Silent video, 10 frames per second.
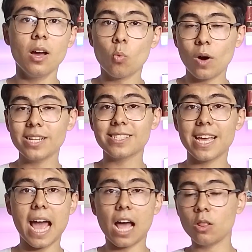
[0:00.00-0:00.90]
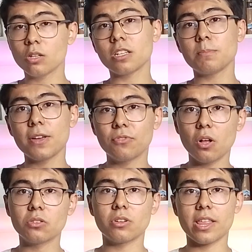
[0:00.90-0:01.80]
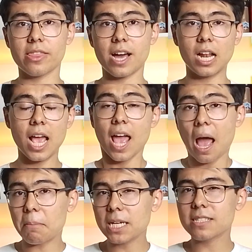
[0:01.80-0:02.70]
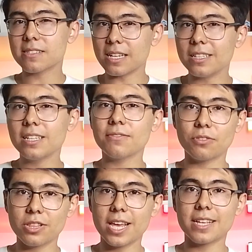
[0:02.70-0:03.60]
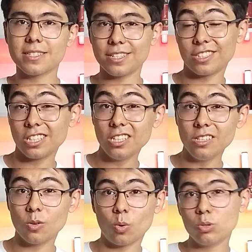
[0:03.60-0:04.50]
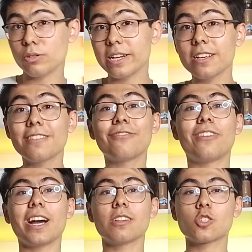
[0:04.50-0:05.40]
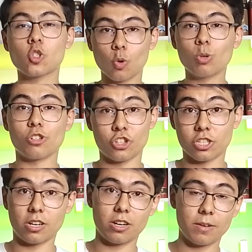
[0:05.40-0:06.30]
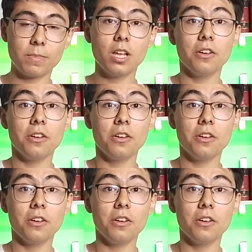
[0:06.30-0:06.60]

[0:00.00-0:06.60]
One day, I looked at my folder and thought, am I studying for the SAT or running a file storage startup?